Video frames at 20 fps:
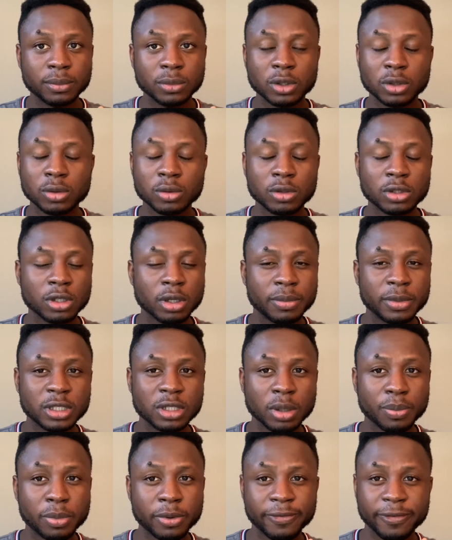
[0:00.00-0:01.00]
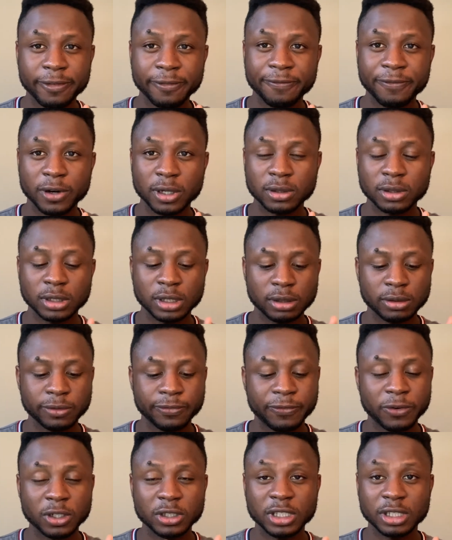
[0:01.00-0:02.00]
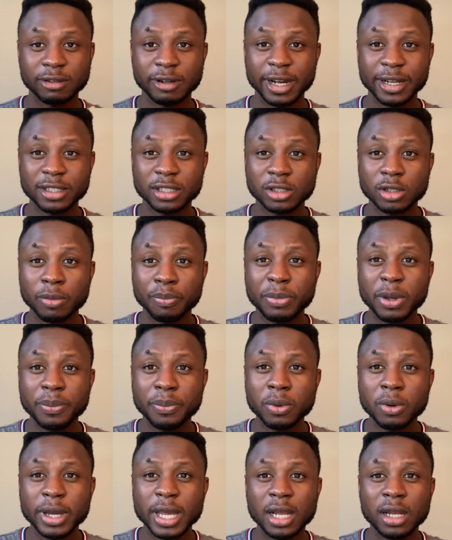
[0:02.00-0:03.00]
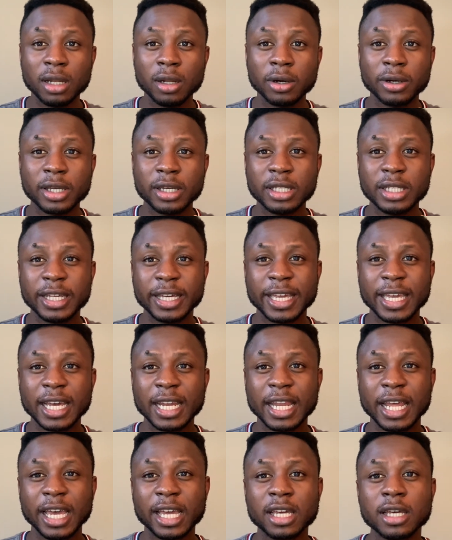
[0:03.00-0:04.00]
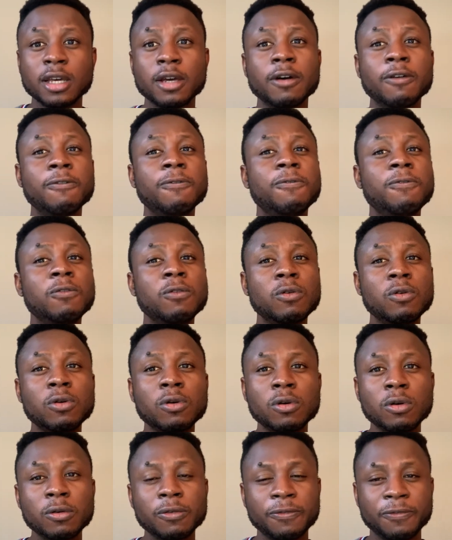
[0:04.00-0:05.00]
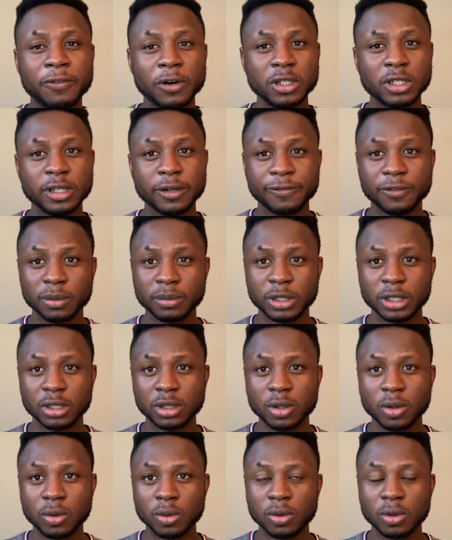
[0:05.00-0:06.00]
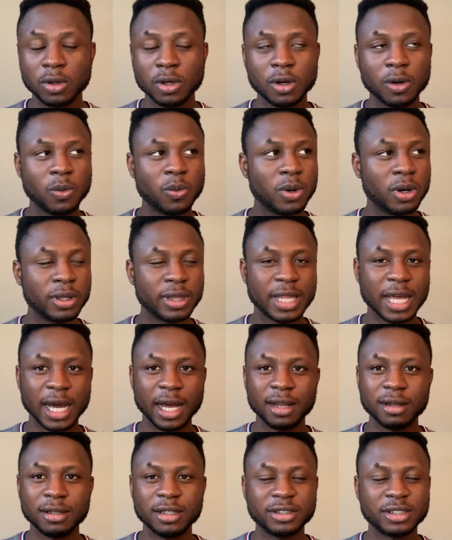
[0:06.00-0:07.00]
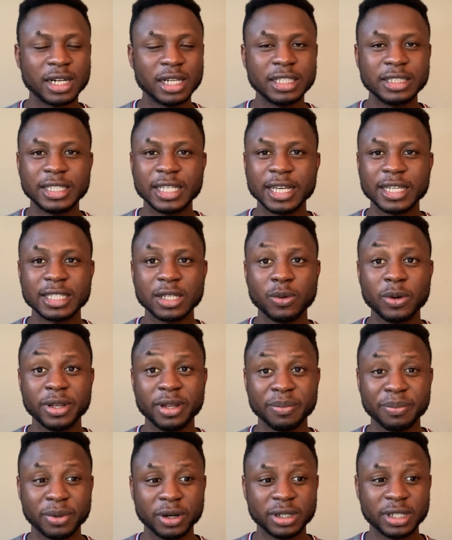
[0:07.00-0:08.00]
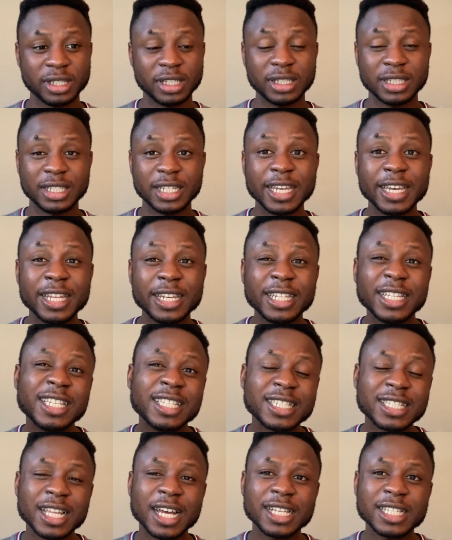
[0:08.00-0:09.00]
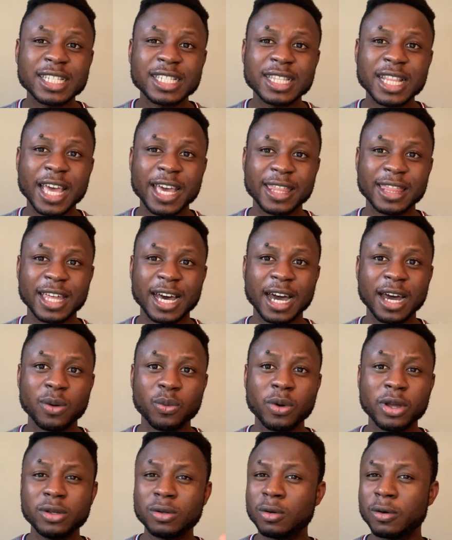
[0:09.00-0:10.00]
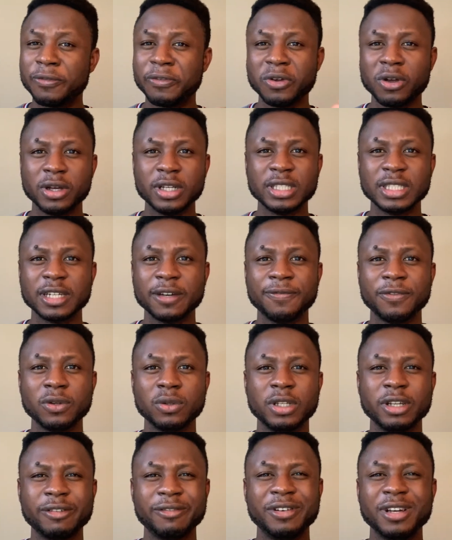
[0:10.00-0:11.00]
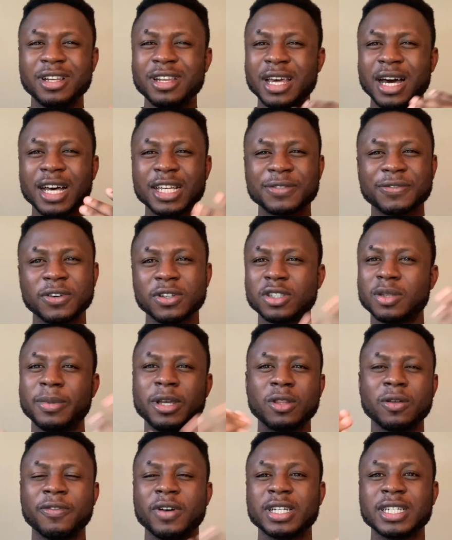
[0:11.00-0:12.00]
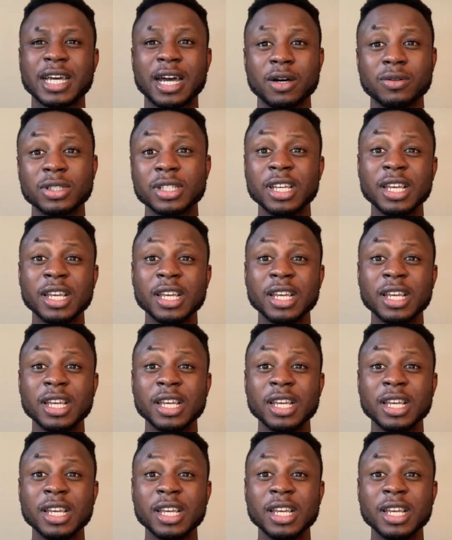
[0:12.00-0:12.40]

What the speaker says: to submit your proof of funding, right? Some people get lucky, they get like full funding from the school. Well, that literally takes away the burden. In instances like that, when you go for your interview, they rarely ask for your statement of account.